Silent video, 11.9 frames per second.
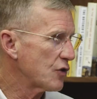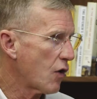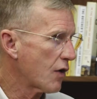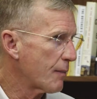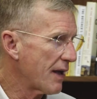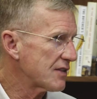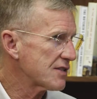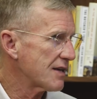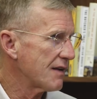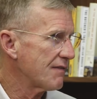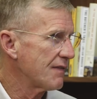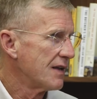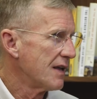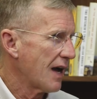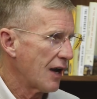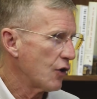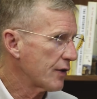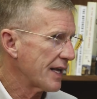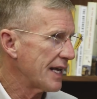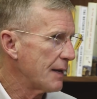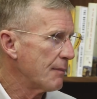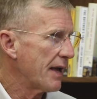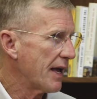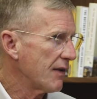talk about stuff, I look at
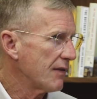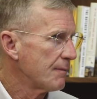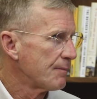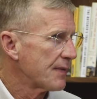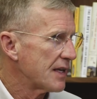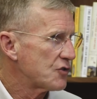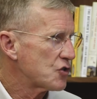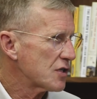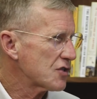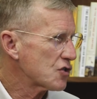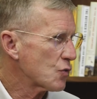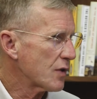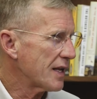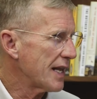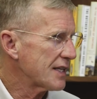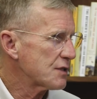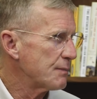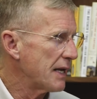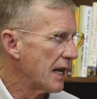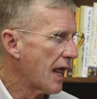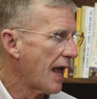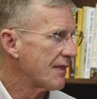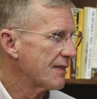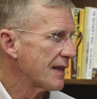email. It just sort of lets me
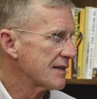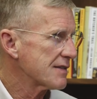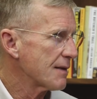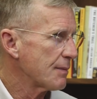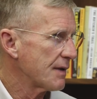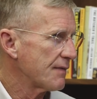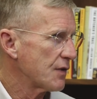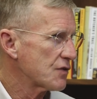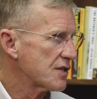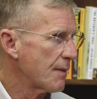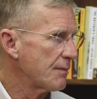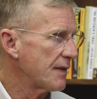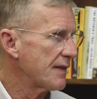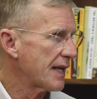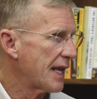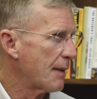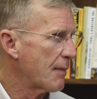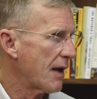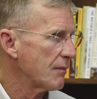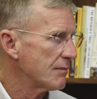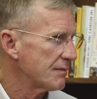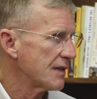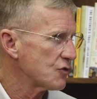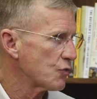line things up, and if there's something that came out
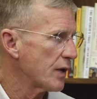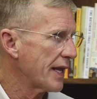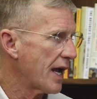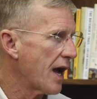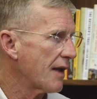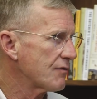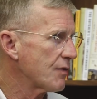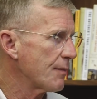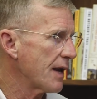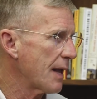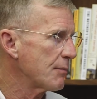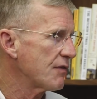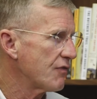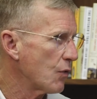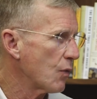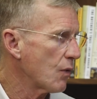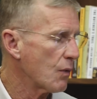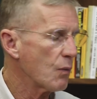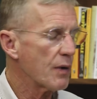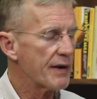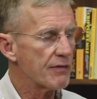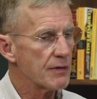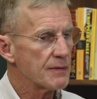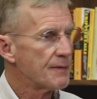that's really hot from the night before or
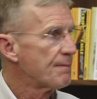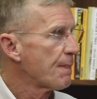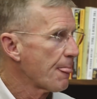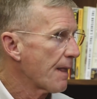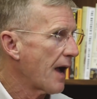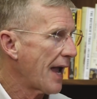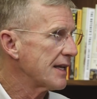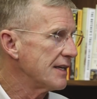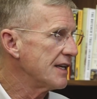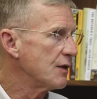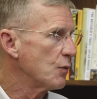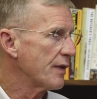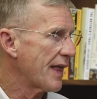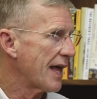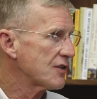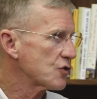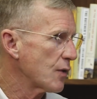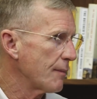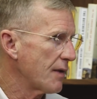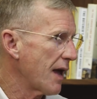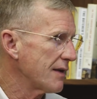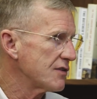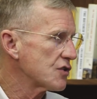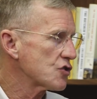whatever, I can deal with that so I'm
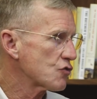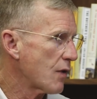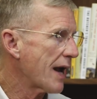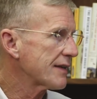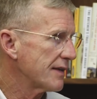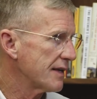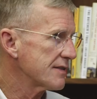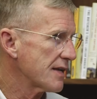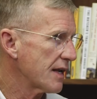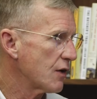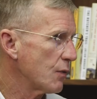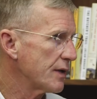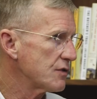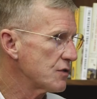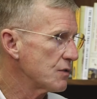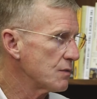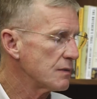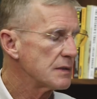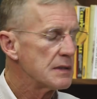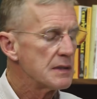not distracted as I go into